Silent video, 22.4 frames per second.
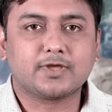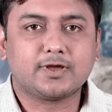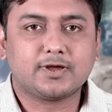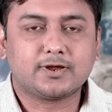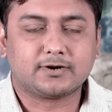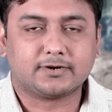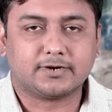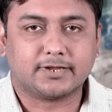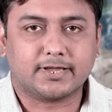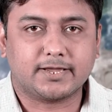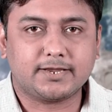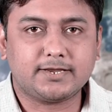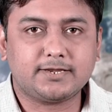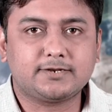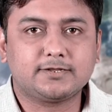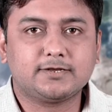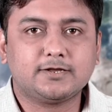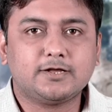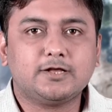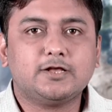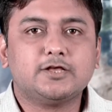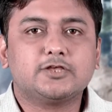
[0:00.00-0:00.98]
right?
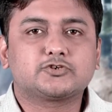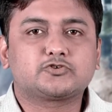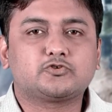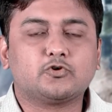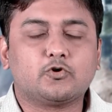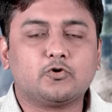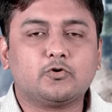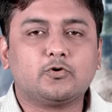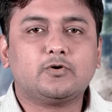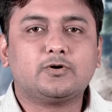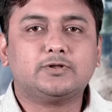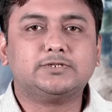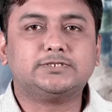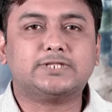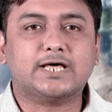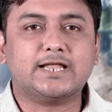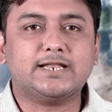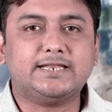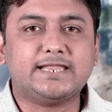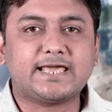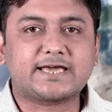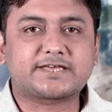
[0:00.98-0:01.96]
So the
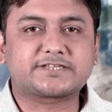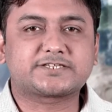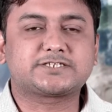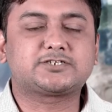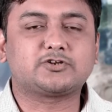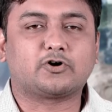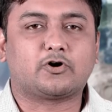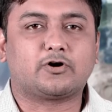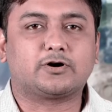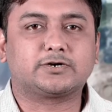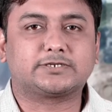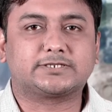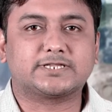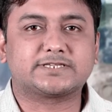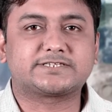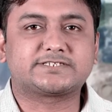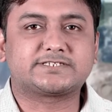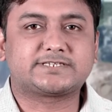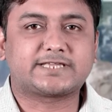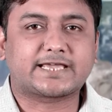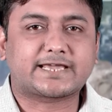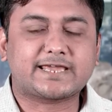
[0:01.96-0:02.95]
next or the
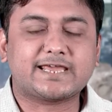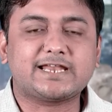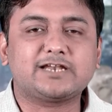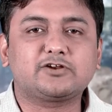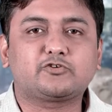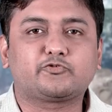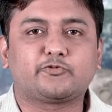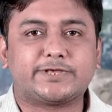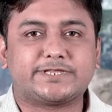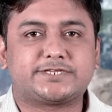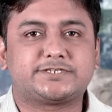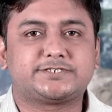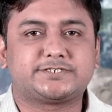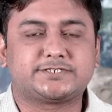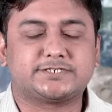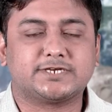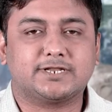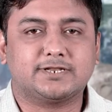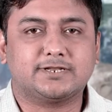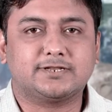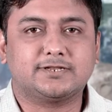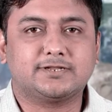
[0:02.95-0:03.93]
second
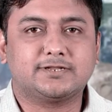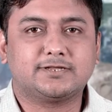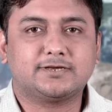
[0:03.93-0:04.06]
question